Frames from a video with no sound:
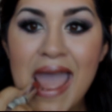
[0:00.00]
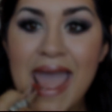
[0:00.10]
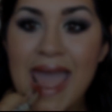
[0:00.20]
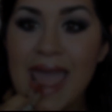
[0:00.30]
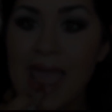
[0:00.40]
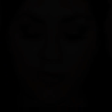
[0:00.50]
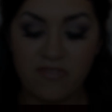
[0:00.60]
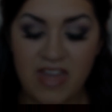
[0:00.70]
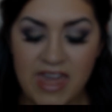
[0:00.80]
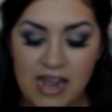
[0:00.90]
On top
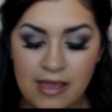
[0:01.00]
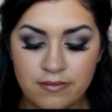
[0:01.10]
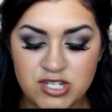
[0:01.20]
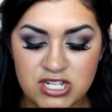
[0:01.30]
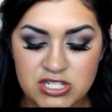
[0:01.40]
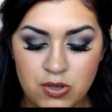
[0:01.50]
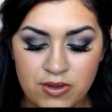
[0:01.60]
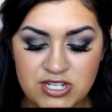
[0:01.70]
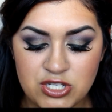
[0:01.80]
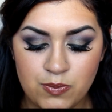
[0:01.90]
of that, I'm just
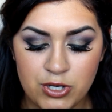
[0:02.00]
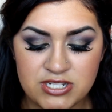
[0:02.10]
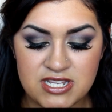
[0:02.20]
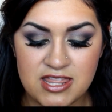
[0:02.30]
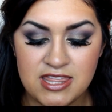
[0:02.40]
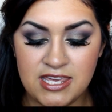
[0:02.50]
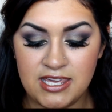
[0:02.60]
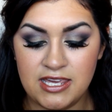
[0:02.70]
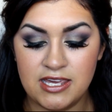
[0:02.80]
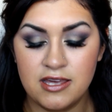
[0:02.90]
going to put
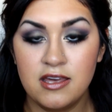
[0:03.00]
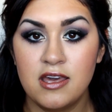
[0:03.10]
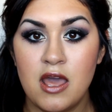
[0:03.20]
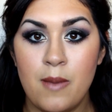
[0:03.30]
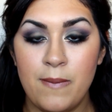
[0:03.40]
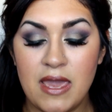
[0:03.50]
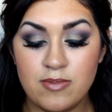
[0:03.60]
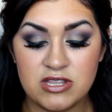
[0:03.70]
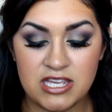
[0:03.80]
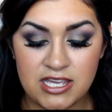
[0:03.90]
the
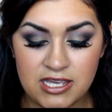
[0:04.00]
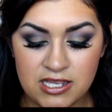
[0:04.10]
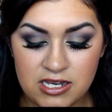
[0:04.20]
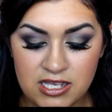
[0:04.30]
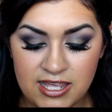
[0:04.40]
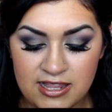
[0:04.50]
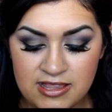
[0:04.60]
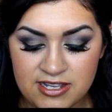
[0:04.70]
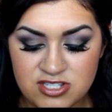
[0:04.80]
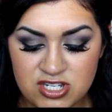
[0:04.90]
Maybelline
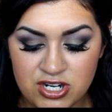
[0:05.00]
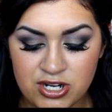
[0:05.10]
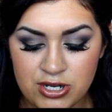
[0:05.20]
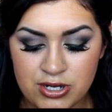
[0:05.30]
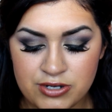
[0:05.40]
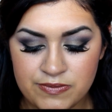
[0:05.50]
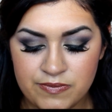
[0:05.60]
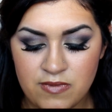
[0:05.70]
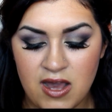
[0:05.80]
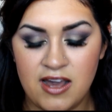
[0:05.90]
Elixir,
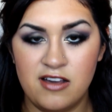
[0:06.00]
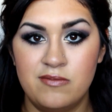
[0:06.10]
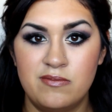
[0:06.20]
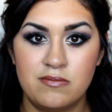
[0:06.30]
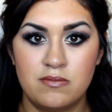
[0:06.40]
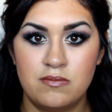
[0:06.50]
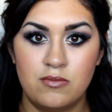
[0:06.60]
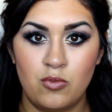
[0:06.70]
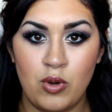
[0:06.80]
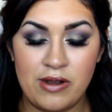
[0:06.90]

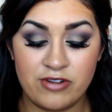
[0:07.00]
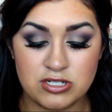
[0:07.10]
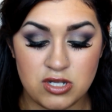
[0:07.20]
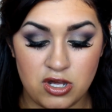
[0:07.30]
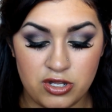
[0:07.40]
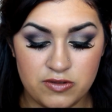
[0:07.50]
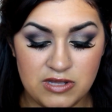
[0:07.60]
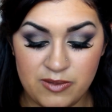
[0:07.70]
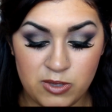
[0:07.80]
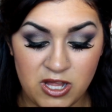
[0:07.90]
whatever it's called,
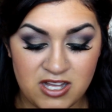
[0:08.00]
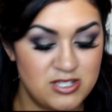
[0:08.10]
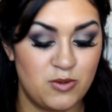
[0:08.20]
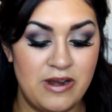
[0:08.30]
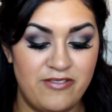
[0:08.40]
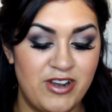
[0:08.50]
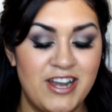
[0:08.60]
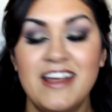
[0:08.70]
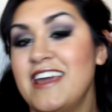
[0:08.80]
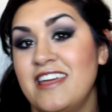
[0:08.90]
lip gloss or
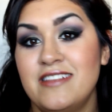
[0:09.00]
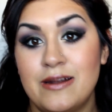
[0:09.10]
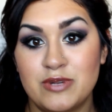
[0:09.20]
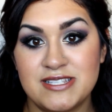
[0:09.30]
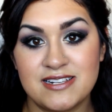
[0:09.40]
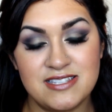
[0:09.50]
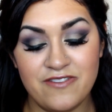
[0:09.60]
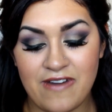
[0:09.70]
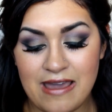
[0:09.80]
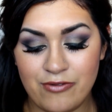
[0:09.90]
whatever, in the number
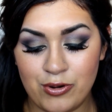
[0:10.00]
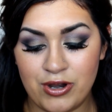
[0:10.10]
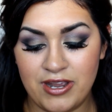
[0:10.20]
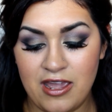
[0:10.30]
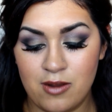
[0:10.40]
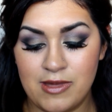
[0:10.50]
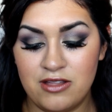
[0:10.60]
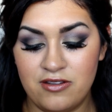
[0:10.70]
65 or Caramel